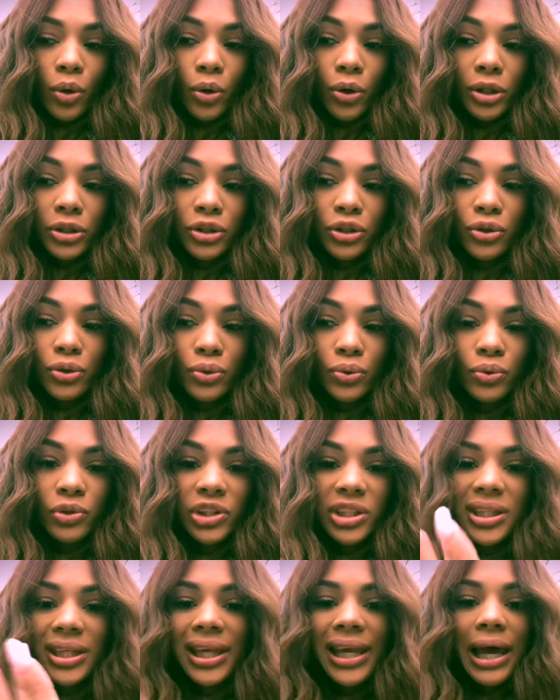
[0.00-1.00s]
or two,
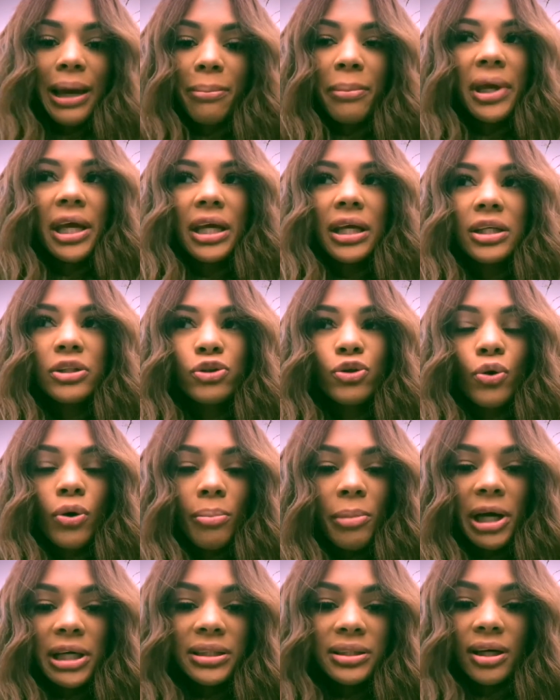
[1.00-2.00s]
just let me do it
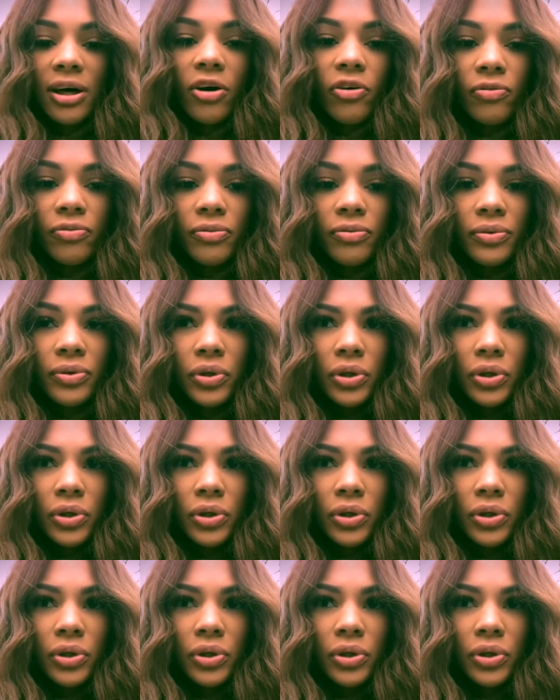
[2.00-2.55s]
myself.